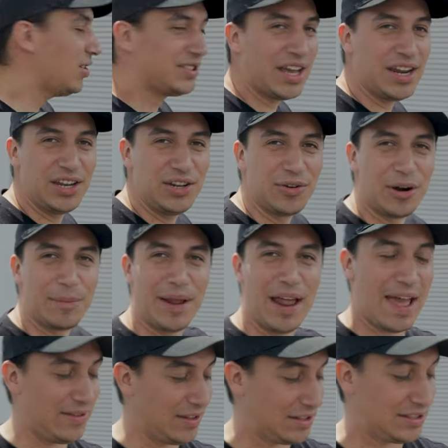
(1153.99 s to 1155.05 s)
excited you are
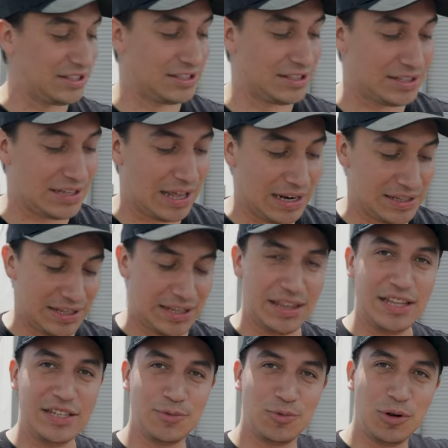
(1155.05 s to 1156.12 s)
about having these things, because like I said,
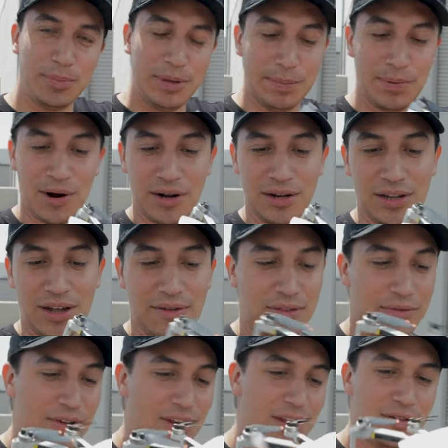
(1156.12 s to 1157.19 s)
these will be part of
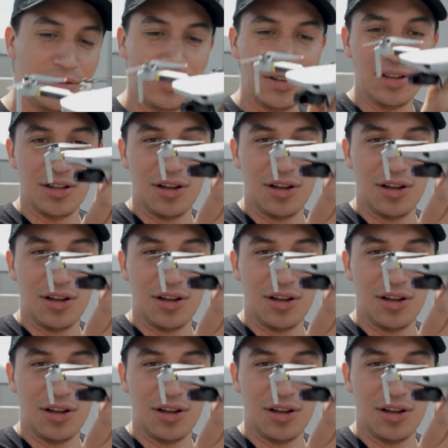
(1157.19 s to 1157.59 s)
the video.